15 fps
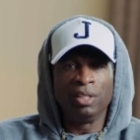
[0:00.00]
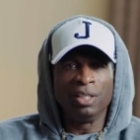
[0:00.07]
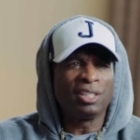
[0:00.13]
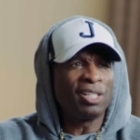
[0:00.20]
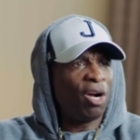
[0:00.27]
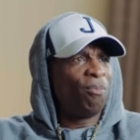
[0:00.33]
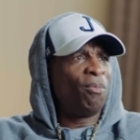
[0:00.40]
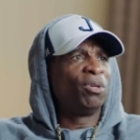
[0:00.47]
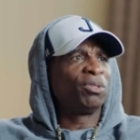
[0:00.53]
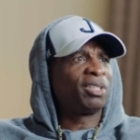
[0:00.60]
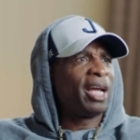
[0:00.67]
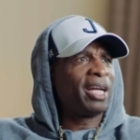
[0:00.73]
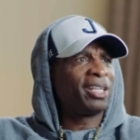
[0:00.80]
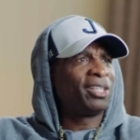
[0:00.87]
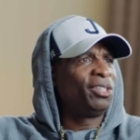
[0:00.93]
It's almost
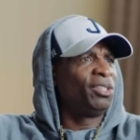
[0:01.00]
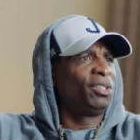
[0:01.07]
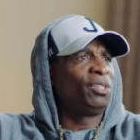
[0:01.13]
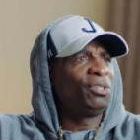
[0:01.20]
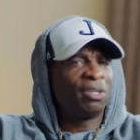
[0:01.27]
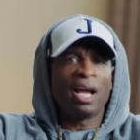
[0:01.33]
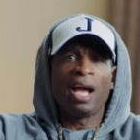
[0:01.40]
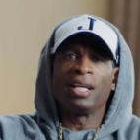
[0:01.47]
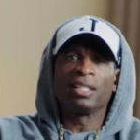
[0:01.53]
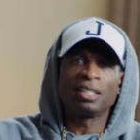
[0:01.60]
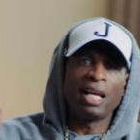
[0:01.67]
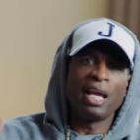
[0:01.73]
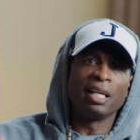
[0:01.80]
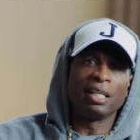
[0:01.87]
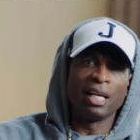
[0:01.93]
like you guys
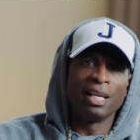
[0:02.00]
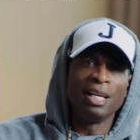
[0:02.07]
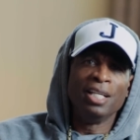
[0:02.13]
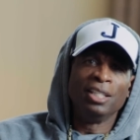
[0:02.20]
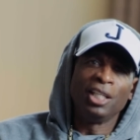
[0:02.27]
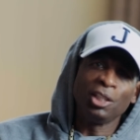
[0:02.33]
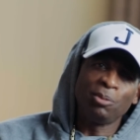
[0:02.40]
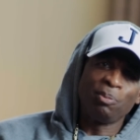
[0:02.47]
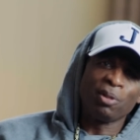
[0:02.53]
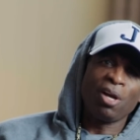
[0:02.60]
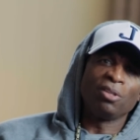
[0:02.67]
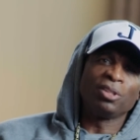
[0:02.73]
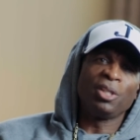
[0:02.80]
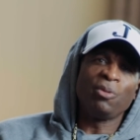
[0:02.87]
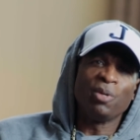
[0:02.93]
think that just
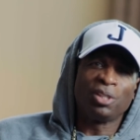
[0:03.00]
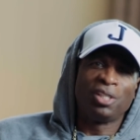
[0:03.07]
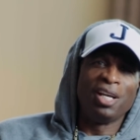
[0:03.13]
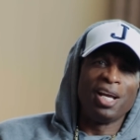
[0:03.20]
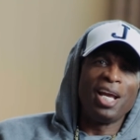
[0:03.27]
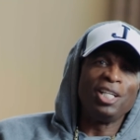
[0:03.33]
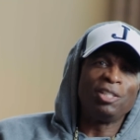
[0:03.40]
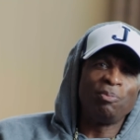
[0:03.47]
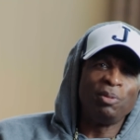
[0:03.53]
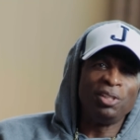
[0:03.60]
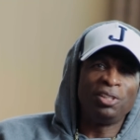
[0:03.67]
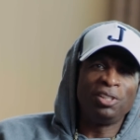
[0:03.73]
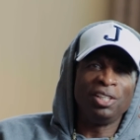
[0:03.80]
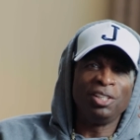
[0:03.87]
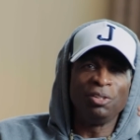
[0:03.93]
because he went to
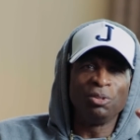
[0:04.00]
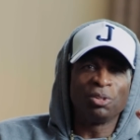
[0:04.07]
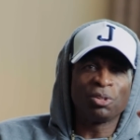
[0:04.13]
HBCU